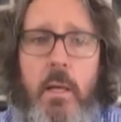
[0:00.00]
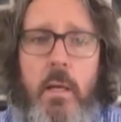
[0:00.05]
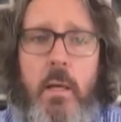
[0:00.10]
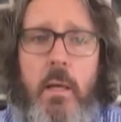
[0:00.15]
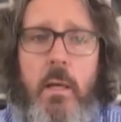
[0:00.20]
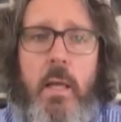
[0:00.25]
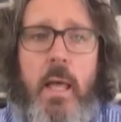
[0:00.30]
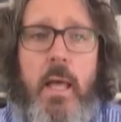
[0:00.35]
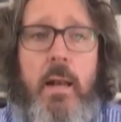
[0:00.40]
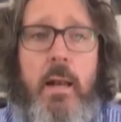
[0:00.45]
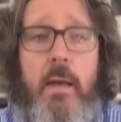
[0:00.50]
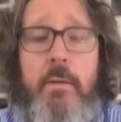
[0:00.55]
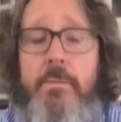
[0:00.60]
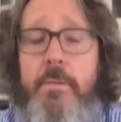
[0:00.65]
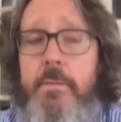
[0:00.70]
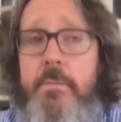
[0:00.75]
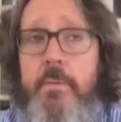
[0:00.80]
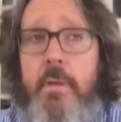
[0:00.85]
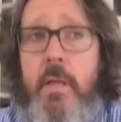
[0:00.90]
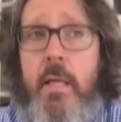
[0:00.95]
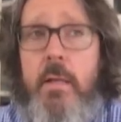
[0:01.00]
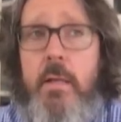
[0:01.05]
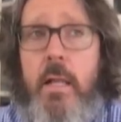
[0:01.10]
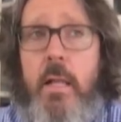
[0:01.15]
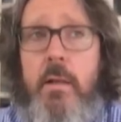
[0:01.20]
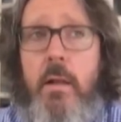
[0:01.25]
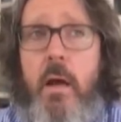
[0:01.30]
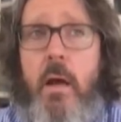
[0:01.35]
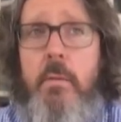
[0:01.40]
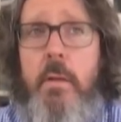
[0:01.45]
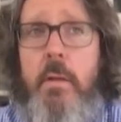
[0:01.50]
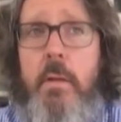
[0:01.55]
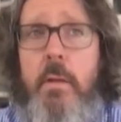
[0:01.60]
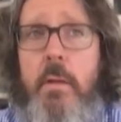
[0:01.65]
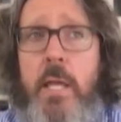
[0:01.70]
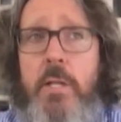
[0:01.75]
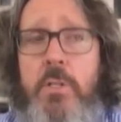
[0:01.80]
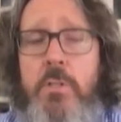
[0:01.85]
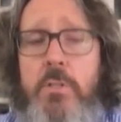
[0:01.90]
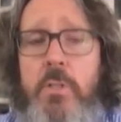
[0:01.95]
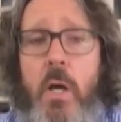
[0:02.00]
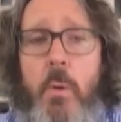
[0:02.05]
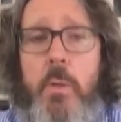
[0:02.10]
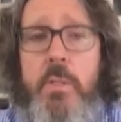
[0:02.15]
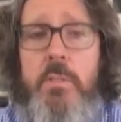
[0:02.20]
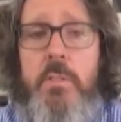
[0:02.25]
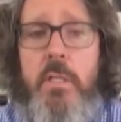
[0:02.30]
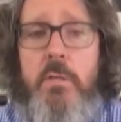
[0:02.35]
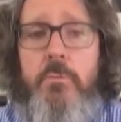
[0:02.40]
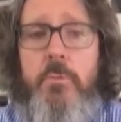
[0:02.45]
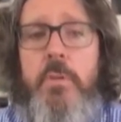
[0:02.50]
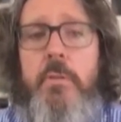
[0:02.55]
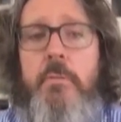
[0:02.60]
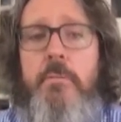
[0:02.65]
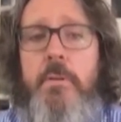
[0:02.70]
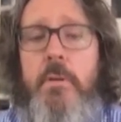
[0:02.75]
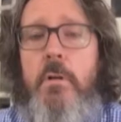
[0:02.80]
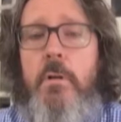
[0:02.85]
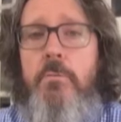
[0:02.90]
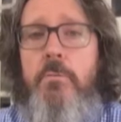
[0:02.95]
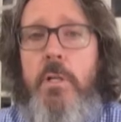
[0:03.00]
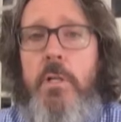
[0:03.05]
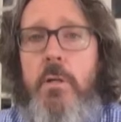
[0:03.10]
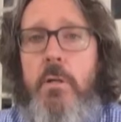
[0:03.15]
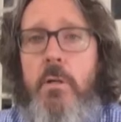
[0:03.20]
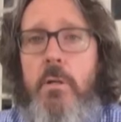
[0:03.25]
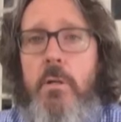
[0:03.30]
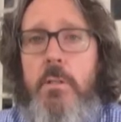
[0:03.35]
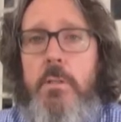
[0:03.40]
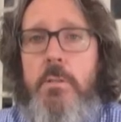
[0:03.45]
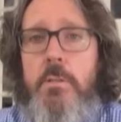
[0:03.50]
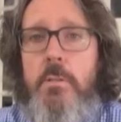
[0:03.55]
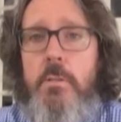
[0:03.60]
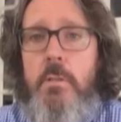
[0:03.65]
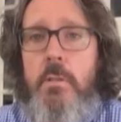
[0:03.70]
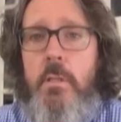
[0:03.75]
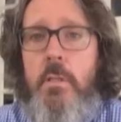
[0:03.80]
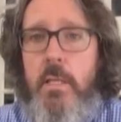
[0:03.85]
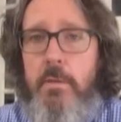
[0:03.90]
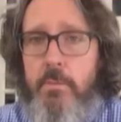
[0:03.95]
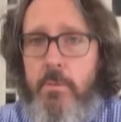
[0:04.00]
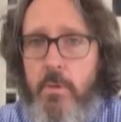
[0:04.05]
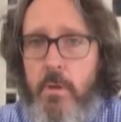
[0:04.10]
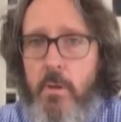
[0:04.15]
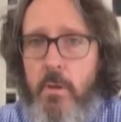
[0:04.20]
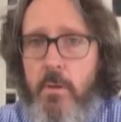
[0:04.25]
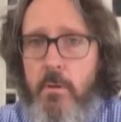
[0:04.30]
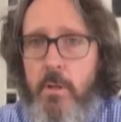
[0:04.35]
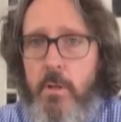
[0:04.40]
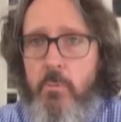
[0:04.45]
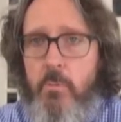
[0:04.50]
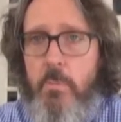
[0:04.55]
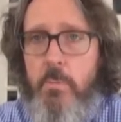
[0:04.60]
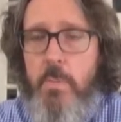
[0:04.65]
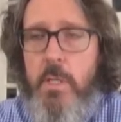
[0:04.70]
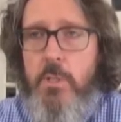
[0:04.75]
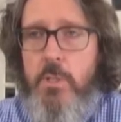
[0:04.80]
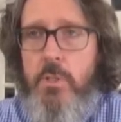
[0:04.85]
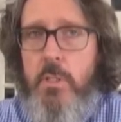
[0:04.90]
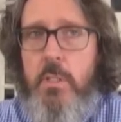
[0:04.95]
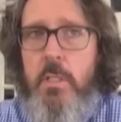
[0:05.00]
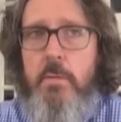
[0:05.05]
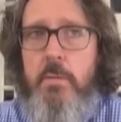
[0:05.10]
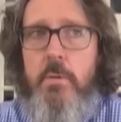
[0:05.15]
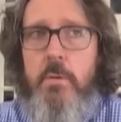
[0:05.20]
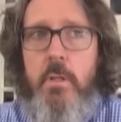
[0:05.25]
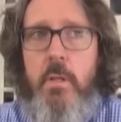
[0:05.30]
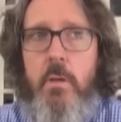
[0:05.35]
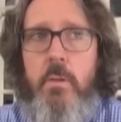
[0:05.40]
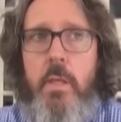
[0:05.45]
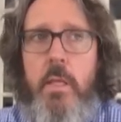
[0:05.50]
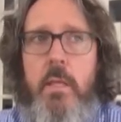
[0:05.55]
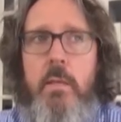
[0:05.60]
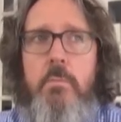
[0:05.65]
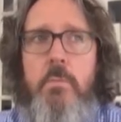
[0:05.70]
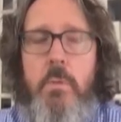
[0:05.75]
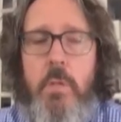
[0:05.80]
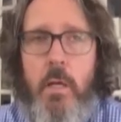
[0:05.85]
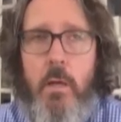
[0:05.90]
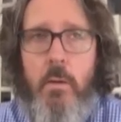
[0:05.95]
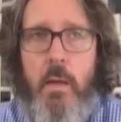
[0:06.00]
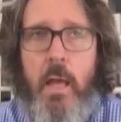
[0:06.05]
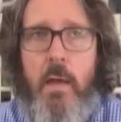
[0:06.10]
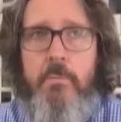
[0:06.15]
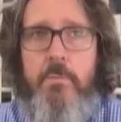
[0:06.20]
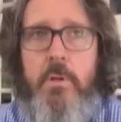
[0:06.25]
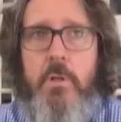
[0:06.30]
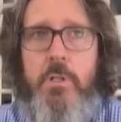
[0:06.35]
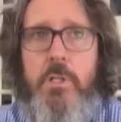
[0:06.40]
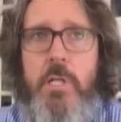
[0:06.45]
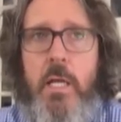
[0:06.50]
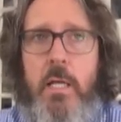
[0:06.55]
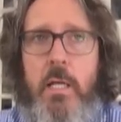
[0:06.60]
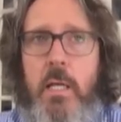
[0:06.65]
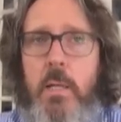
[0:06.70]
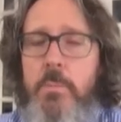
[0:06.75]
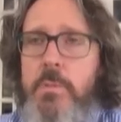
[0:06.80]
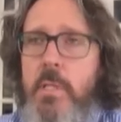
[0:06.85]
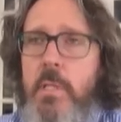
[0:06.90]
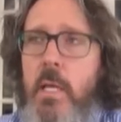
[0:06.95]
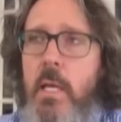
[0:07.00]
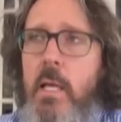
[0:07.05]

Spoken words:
And patients always live with the fear of recurrence, even though they're in remission, even though they have their checkups.